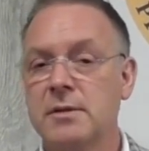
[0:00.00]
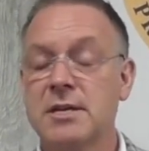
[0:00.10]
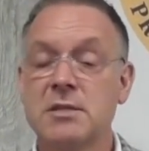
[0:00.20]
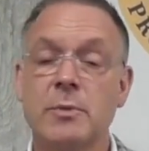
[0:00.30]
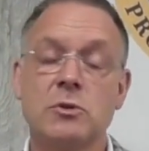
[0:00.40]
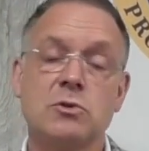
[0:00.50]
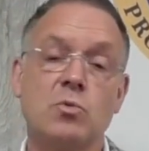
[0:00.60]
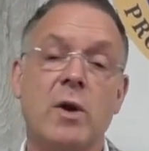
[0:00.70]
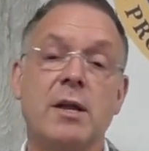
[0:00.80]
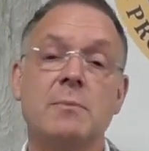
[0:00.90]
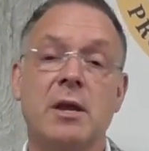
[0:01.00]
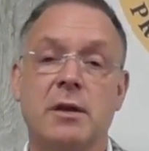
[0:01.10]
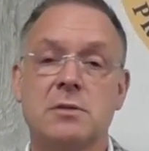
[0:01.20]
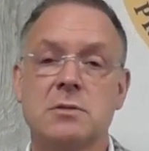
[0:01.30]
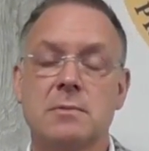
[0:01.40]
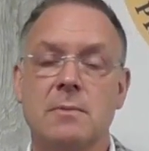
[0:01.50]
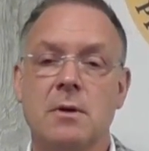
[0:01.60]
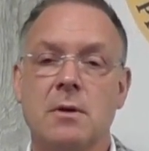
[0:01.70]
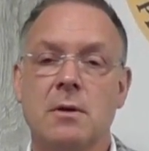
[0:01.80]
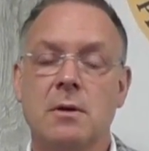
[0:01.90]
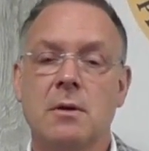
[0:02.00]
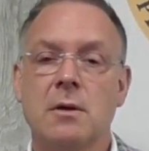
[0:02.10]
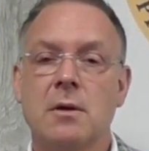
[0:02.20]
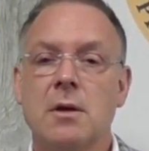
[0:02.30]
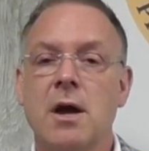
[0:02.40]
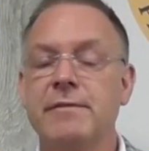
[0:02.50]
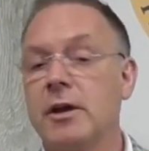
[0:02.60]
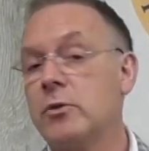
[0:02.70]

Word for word: It takes about 20 minutes of